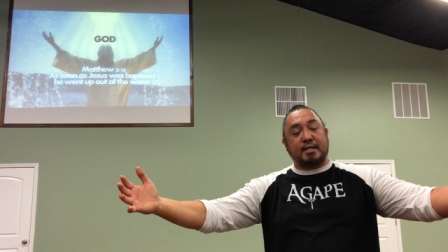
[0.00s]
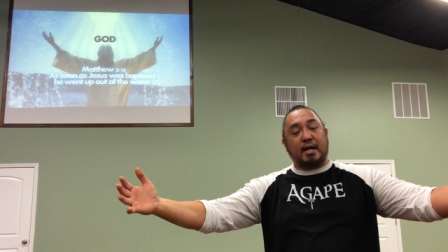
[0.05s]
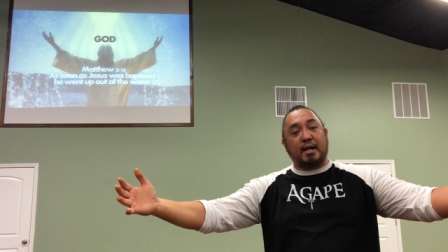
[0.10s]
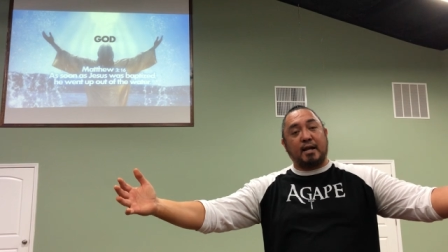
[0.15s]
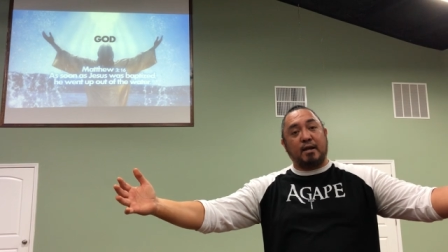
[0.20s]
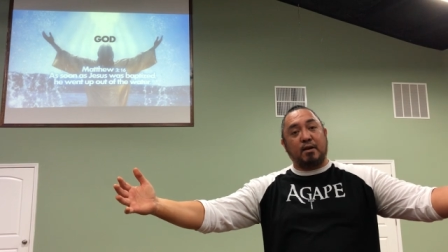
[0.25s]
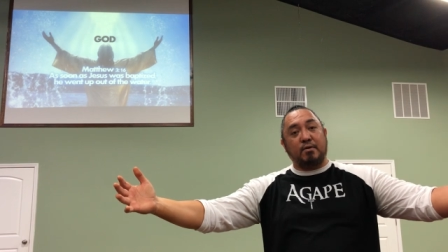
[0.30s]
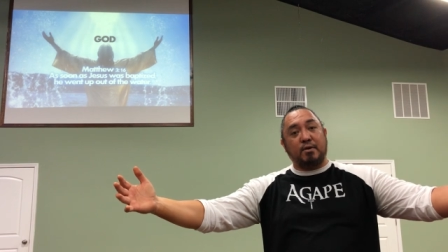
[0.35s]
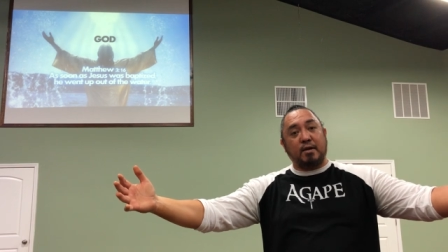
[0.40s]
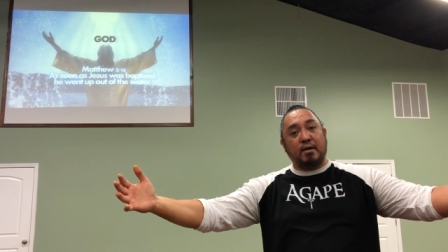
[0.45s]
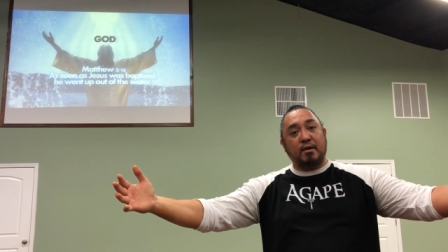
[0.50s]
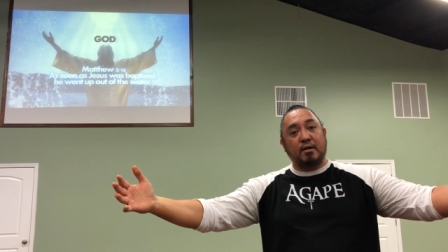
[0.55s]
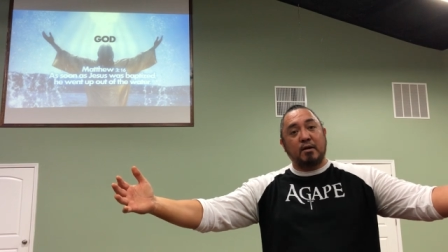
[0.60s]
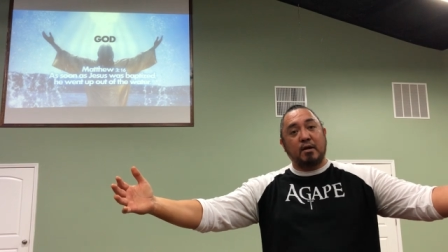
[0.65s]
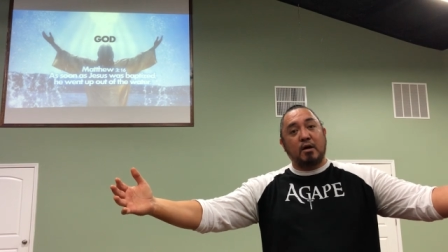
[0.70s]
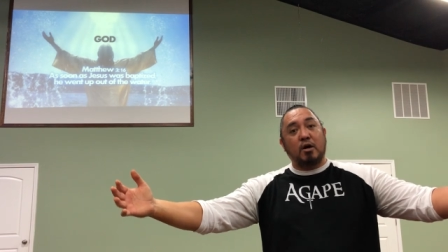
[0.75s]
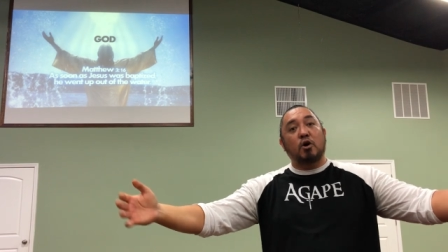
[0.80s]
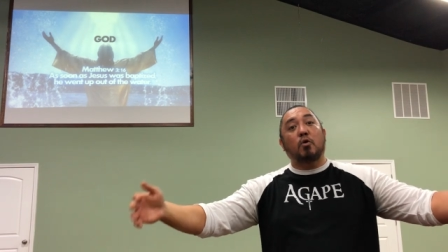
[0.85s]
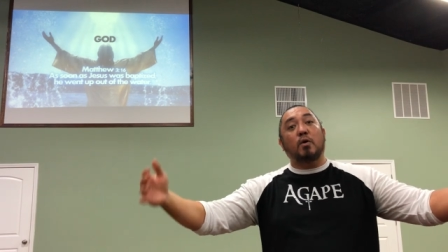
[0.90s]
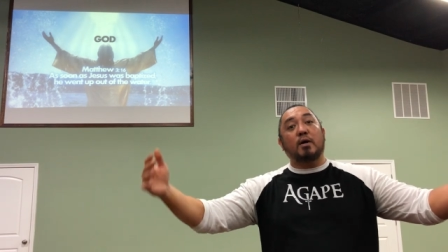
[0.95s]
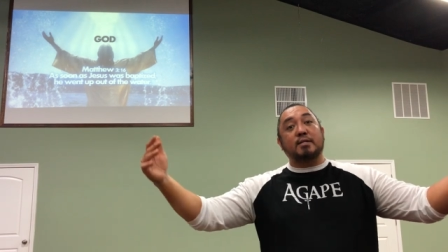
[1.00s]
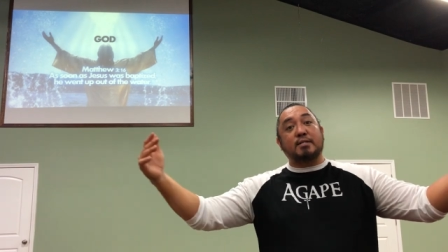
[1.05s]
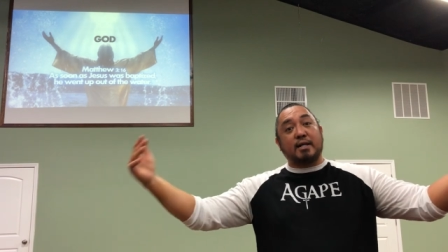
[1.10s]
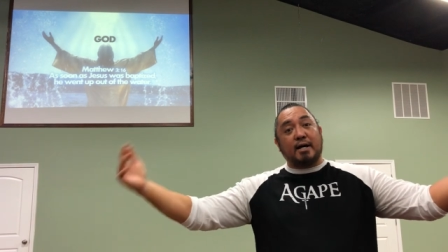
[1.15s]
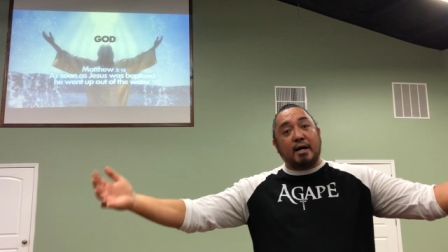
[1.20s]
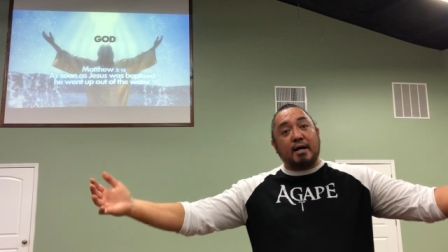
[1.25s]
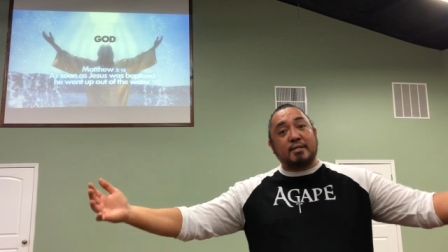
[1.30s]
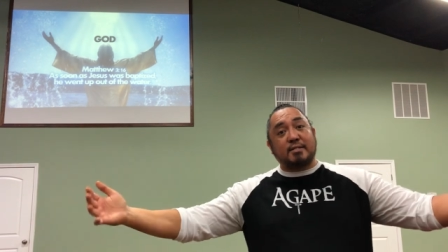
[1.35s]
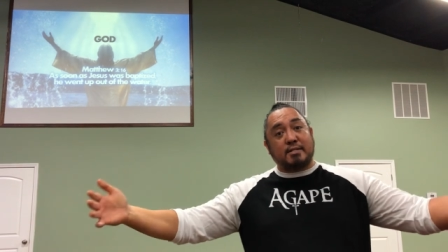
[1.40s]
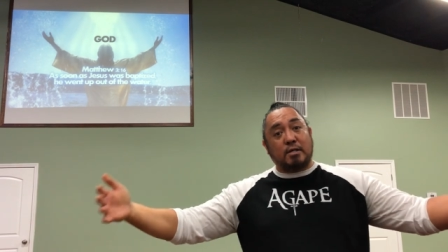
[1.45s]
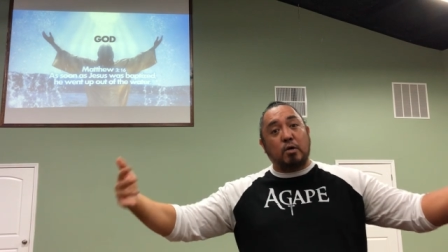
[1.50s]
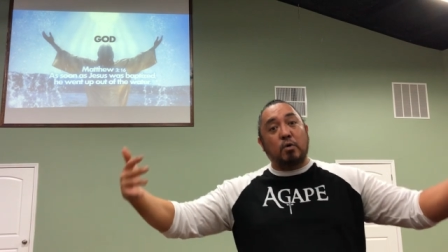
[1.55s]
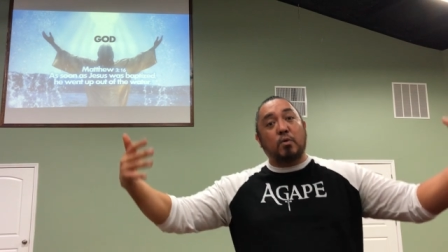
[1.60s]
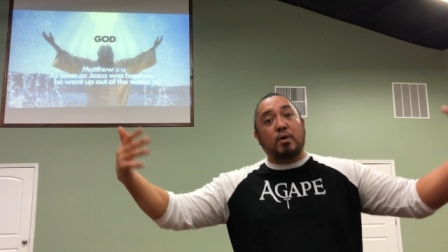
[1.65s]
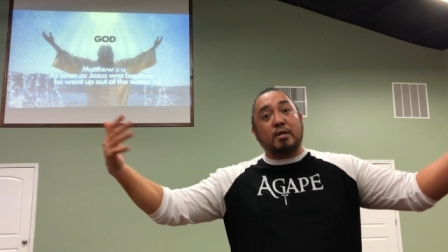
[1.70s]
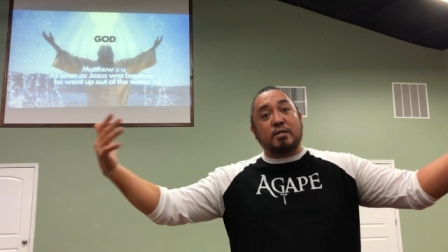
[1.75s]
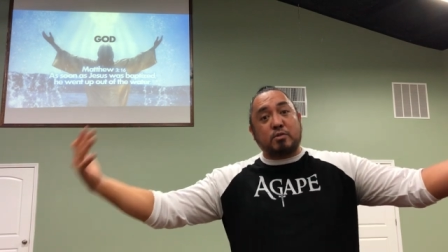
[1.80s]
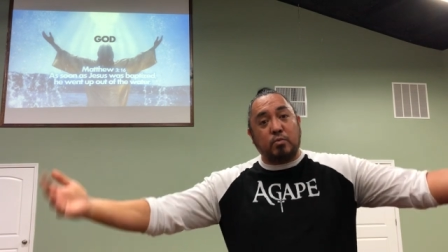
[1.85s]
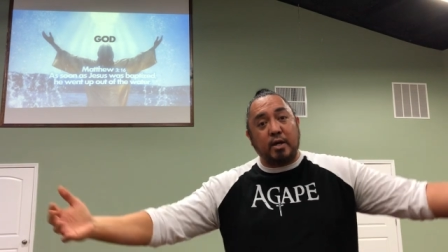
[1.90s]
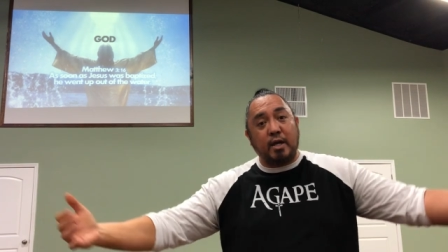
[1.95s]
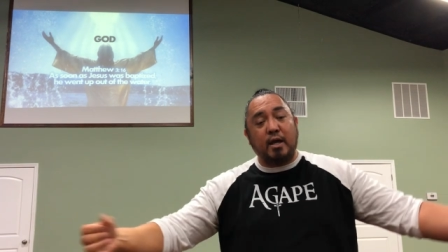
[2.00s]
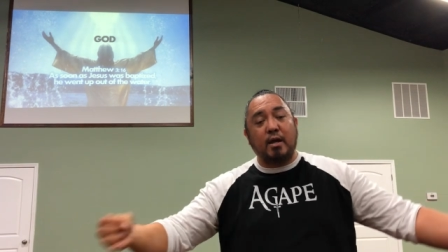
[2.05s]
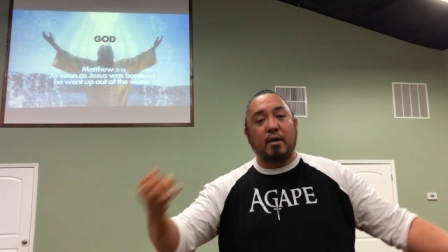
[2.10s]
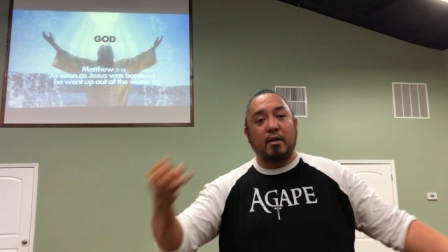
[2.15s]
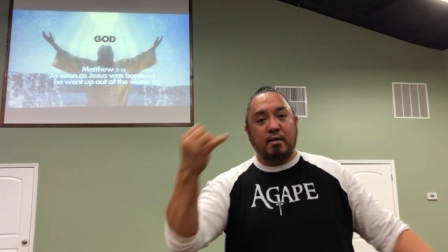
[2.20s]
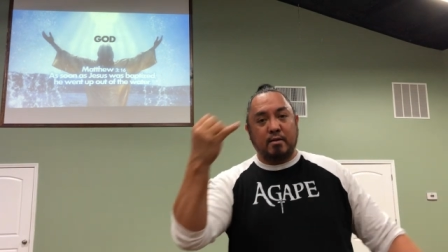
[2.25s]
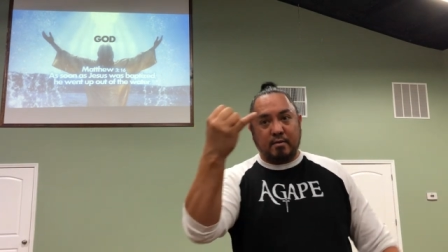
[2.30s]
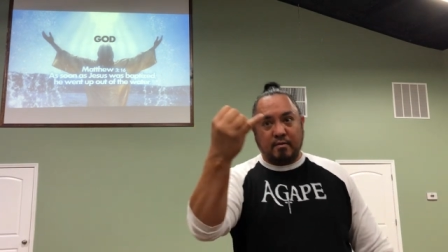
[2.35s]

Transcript: Hallelujah. Who is us? Who is we?